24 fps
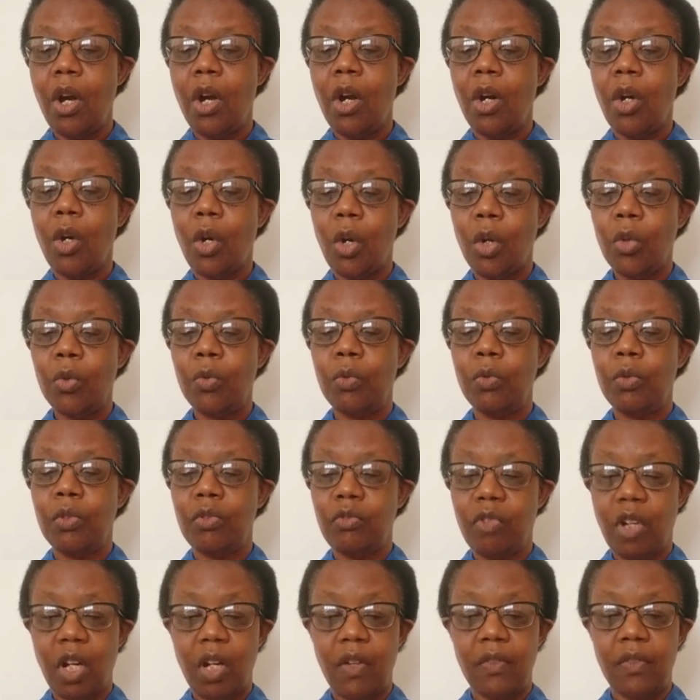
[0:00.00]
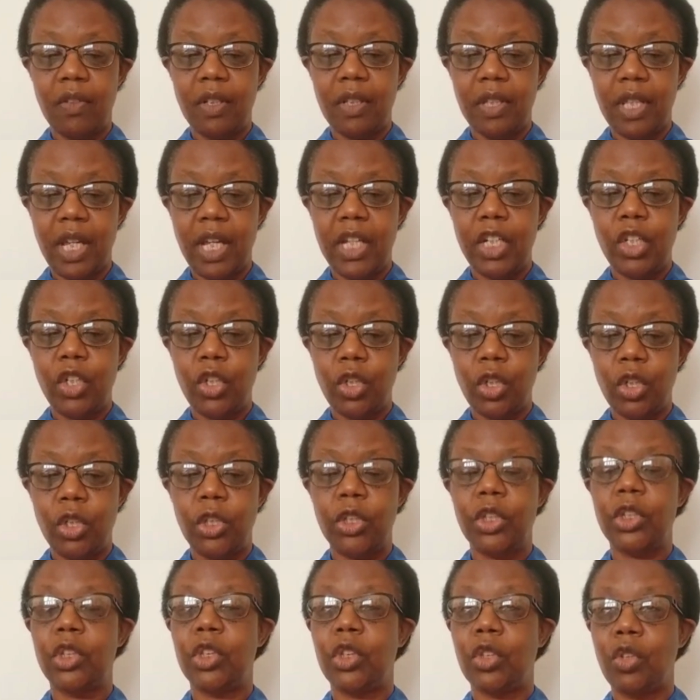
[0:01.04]
God would rather they
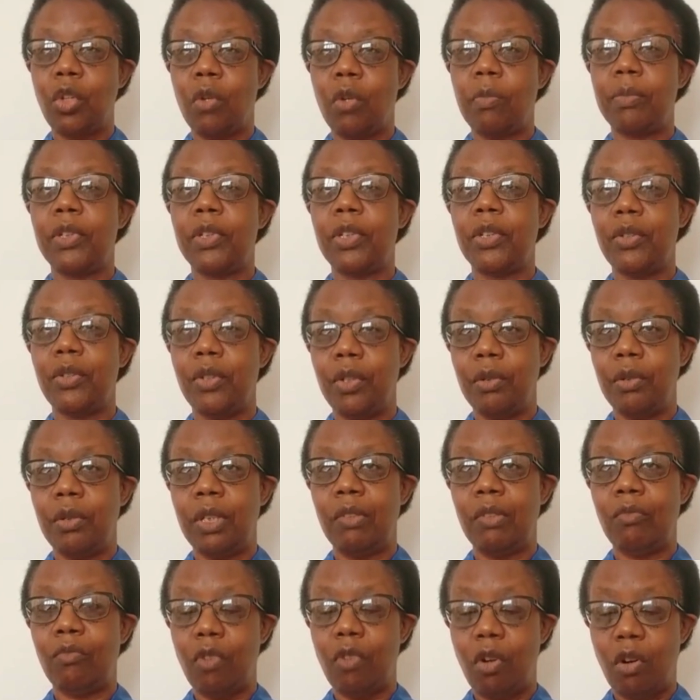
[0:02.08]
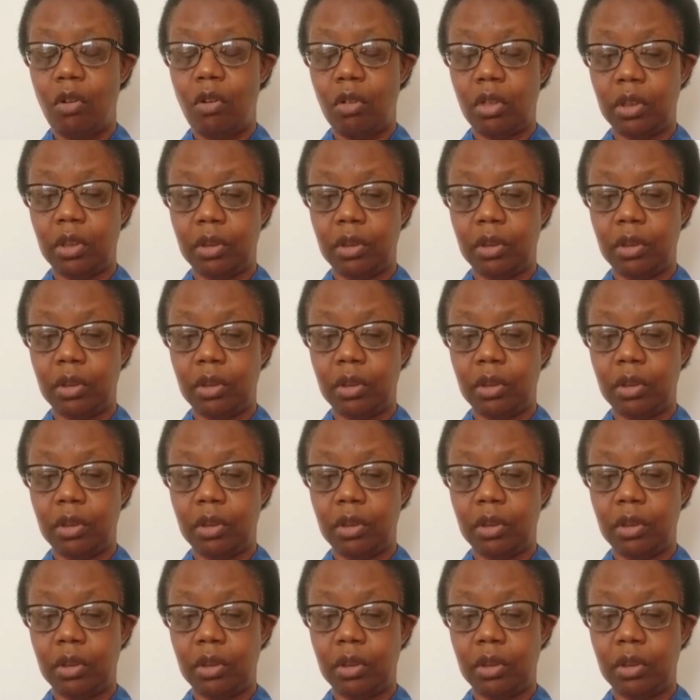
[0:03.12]
just stopped doing wrong.